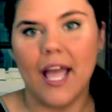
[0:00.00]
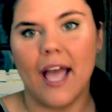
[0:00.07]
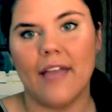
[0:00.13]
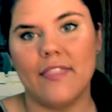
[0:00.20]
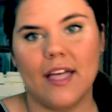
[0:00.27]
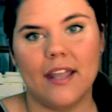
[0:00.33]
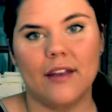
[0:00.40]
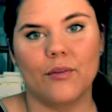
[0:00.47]

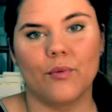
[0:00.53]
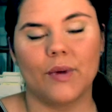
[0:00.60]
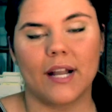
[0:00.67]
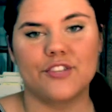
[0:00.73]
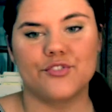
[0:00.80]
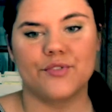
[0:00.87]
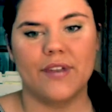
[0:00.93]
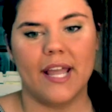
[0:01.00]
And then what
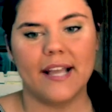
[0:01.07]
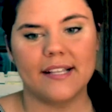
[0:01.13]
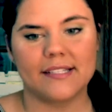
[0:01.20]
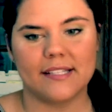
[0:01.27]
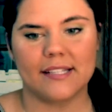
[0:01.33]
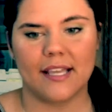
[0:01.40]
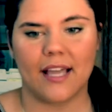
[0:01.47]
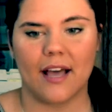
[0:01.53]
I do
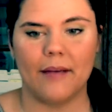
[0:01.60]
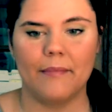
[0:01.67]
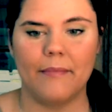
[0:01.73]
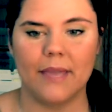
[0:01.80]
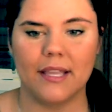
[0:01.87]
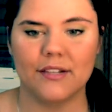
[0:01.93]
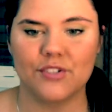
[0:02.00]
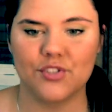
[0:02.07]
next is I
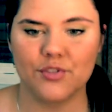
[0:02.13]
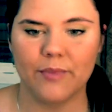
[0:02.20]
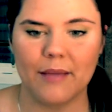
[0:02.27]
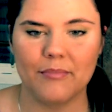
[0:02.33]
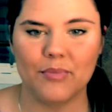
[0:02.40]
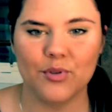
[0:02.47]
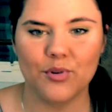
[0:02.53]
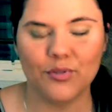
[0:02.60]
come into
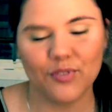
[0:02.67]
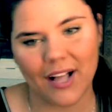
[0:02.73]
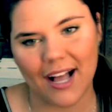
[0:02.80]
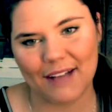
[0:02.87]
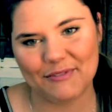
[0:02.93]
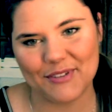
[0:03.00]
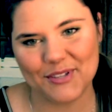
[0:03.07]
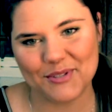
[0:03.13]
my beautiful
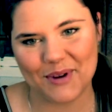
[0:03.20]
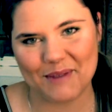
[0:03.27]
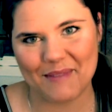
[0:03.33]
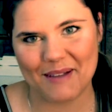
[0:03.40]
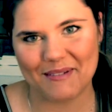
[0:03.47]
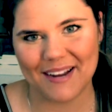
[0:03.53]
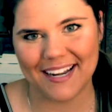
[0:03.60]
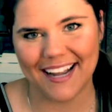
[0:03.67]
office where
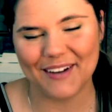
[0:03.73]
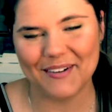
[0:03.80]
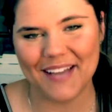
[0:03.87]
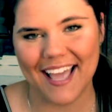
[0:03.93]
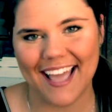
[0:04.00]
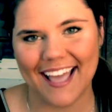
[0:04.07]
I'm at right now,